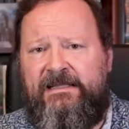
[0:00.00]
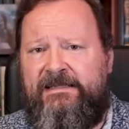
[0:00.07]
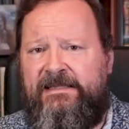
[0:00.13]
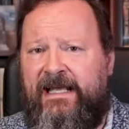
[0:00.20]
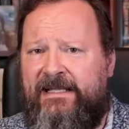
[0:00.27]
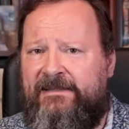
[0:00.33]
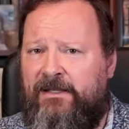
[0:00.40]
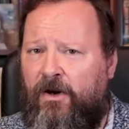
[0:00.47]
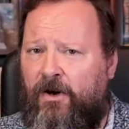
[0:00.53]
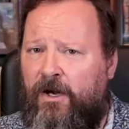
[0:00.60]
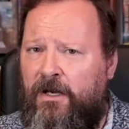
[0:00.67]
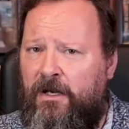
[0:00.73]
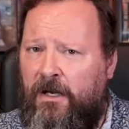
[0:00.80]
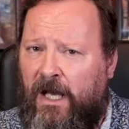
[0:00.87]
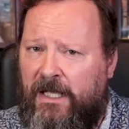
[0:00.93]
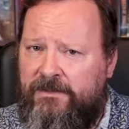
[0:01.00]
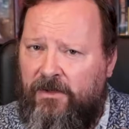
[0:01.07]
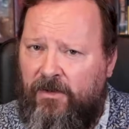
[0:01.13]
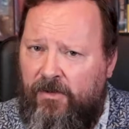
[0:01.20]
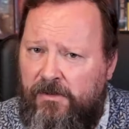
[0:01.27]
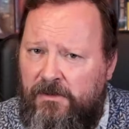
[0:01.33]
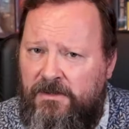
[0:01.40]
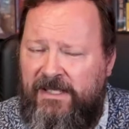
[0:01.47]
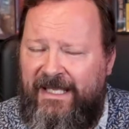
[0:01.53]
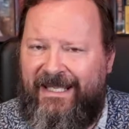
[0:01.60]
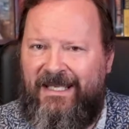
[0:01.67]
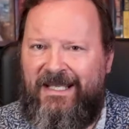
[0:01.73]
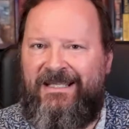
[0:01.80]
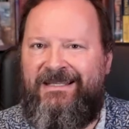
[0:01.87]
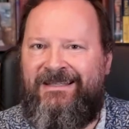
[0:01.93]
that are not only
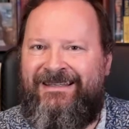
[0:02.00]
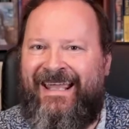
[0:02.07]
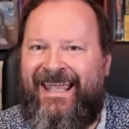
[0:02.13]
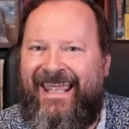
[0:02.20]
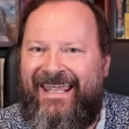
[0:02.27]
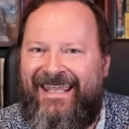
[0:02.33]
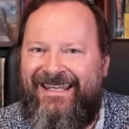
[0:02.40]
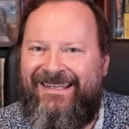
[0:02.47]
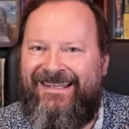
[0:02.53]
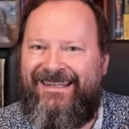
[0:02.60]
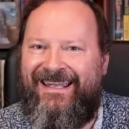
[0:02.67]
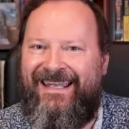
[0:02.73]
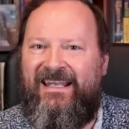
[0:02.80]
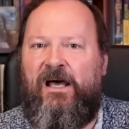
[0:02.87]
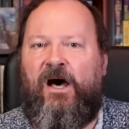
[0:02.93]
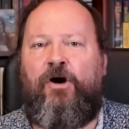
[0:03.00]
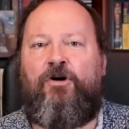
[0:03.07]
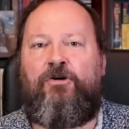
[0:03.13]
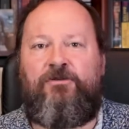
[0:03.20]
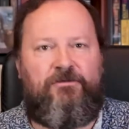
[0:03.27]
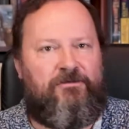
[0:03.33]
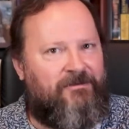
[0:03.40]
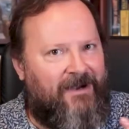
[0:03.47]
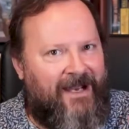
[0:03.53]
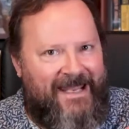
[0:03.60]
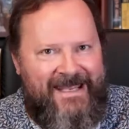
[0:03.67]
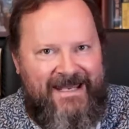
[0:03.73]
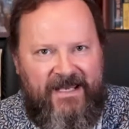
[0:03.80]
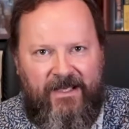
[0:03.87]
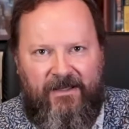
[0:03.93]
contained in our
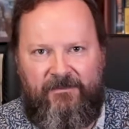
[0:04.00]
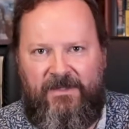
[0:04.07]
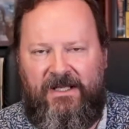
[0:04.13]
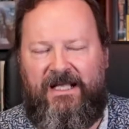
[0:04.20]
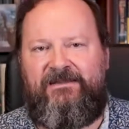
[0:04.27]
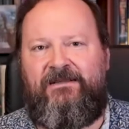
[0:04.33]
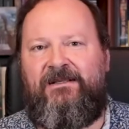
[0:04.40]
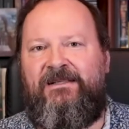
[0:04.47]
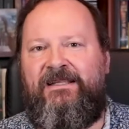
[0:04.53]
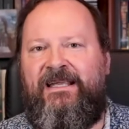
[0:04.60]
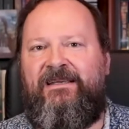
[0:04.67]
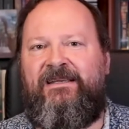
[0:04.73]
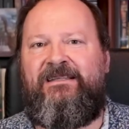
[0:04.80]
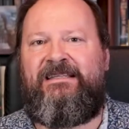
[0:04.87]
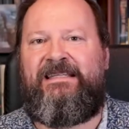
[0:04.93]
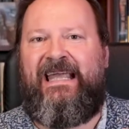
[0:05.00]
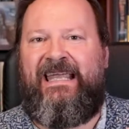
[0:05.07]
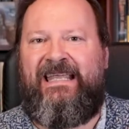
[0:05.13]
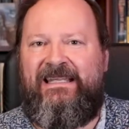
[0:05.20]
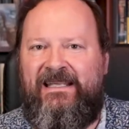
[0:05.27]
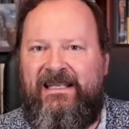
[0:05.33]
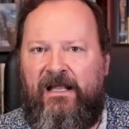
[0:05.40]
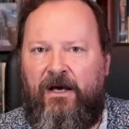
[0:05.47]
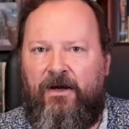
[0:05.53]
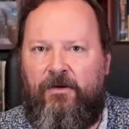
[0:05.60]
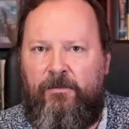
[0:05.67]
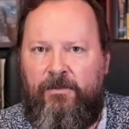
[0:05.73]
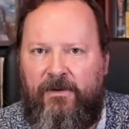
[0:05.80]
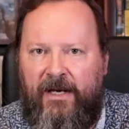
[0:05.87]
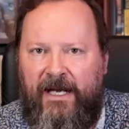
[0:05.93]
cranium, not only contained in
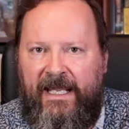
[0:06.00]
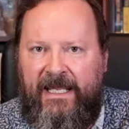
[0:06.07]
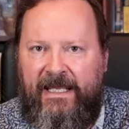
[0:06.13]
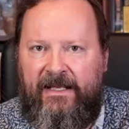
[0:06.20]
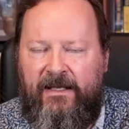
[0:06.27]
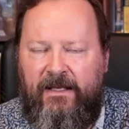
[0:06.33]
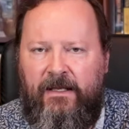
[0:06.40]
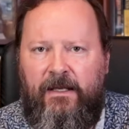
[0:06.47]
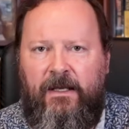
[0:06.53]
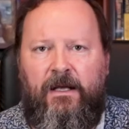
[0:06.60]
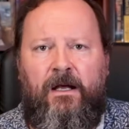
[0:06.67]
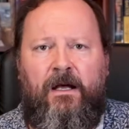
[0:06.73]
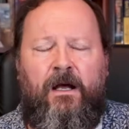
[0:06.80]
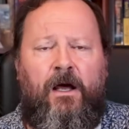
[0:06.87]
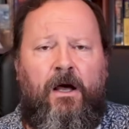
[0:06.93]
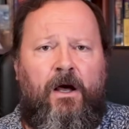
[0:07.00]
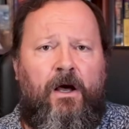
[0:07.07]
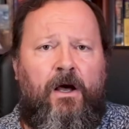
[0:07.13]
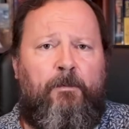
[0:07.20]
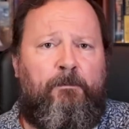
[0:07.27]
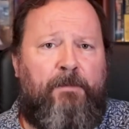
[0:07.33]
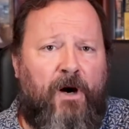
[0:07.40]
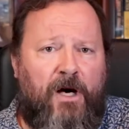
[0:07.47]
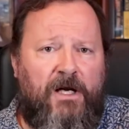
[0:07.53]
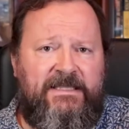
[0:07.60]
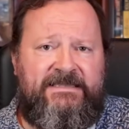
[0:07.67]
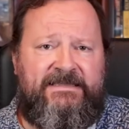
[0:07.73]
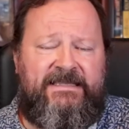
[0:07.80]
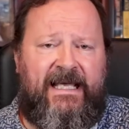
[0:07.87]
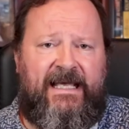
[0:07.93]
our brain,
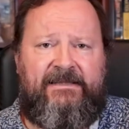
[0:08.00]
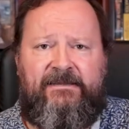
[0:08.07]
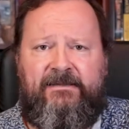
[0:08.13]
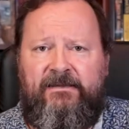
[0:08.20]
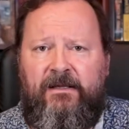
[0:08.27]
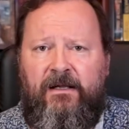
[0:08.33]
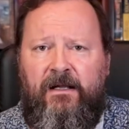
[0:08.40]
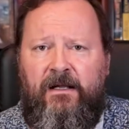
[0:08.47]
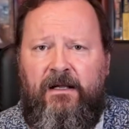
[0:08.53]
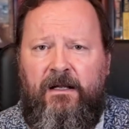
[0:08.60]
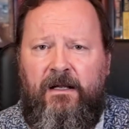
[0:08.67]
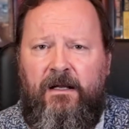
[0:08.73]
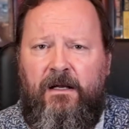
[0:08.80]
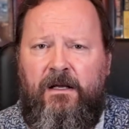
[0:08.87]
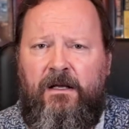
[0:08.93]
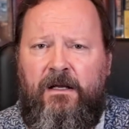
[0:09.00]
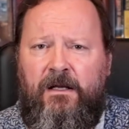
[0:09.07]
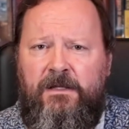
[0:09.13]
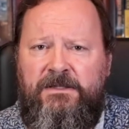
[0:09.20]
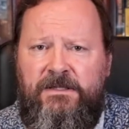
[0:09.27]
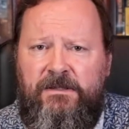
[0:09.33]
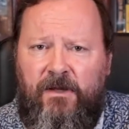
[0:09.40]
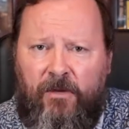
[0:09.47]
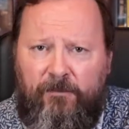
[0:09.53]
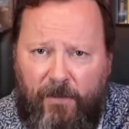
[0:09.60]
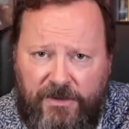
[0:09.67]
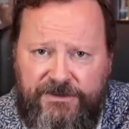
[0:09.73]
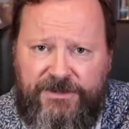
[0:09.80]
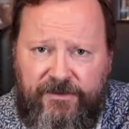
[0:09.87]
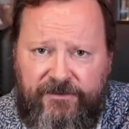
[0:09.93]
parts that
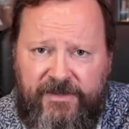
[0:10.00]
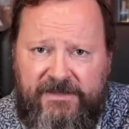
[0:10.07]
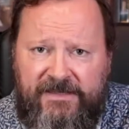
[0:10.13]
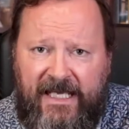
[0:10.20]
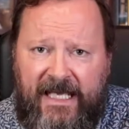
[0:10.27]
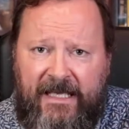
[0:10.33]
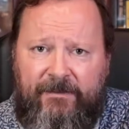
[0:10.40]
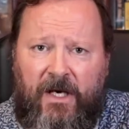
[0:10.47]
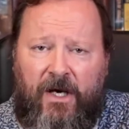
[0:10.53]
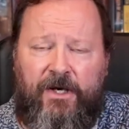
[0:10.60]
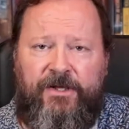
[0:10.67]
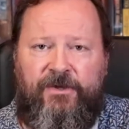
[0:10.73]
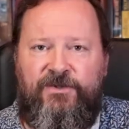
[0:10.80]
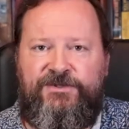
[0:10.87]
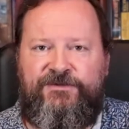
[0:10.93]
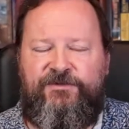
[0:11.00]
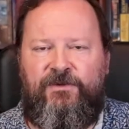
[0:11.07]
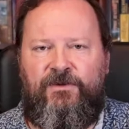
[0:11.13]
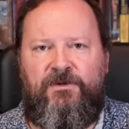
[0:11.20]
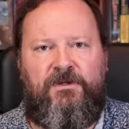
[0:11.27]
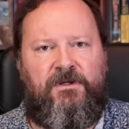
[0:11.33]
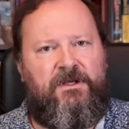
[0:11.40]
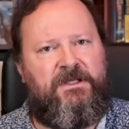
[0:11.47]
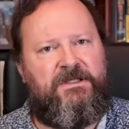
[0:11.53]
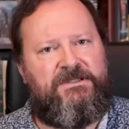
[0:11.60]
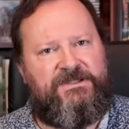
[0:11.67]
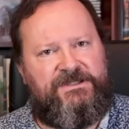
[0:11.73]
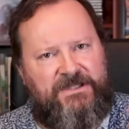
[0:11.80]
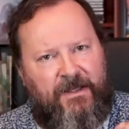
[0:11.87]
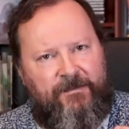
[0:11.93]
most of the time are useful,
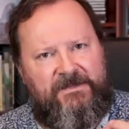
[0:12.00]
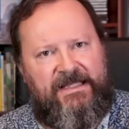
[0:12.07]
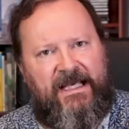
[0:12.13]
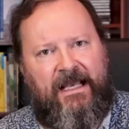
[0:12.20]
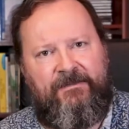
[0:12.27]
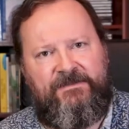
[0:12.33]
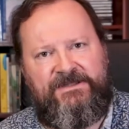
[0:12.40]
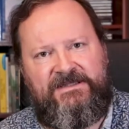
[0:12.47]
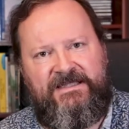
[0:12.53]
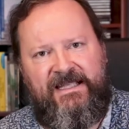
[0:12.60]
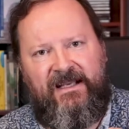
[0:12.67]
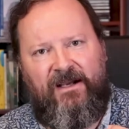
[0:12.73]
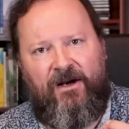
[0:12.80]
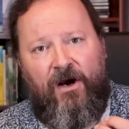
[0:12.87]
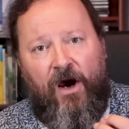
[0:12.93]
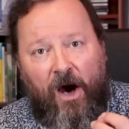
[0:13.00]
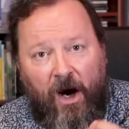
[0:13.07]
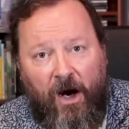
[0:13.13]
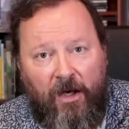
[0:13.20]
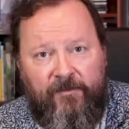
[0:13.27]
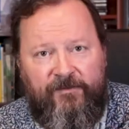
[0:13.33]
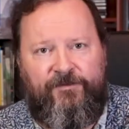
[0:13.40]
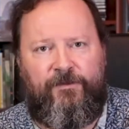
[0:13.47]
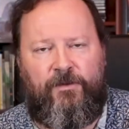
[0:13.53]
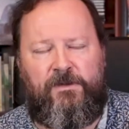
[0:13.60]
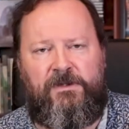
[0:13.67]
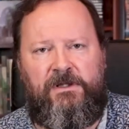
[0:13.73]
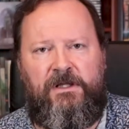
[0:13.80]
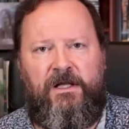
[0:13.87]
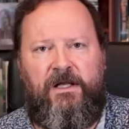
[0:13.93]
sometimes they are
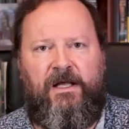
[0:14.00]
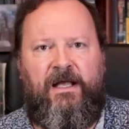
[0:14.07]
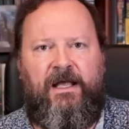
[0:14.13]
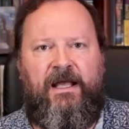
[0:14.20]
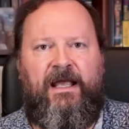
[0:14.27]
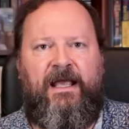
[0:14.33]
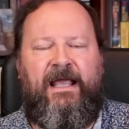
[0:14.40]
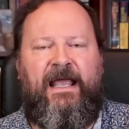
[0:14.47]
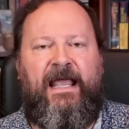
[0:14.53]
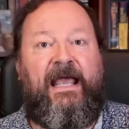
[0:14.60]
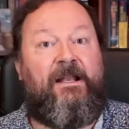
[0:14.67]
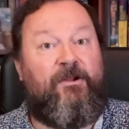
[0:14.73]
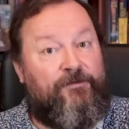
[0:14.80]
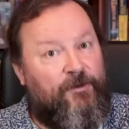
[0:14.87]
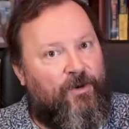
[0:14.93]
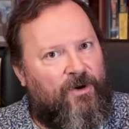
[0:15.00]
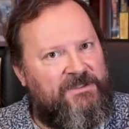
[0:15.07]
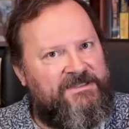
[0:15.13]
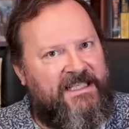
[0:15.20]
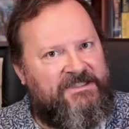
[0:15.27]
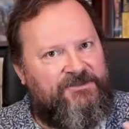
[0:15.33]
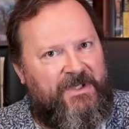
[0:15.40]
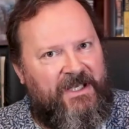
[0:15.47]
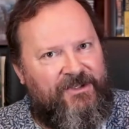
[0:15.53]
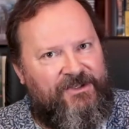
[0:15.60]
harmful. And of course, as we